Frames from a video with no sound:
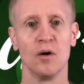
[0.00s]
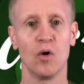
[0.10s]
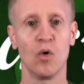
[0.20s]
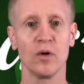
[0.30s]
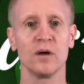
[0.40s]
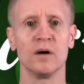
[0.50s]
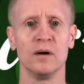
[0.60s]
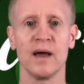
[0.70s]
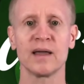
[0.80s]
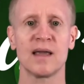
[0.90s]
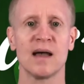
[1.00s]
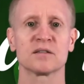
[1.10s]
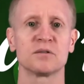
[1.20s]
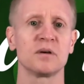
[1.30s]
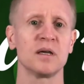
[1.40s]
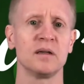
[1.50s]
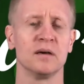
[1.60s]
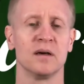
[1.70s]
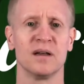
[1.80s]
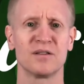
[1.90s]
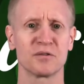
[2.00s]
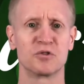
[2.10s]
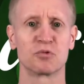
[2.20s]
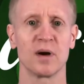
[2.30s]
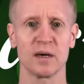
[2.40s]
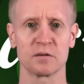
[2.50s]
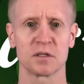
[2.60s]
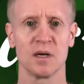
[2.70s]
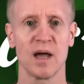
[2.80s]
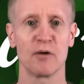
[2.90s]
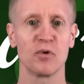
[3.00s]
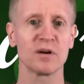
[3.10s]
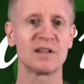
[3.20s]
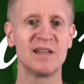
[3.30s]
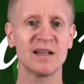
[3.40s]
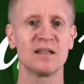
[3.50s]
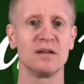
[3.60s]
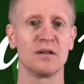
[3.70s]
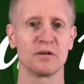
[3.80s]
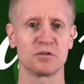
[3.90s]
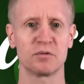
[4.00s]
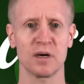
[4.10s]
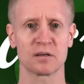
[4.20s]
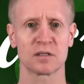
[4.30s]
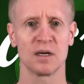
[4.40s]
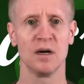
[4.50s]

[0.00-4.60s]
Oil and gasoline, they're drugs, and we're addicted to those drugs.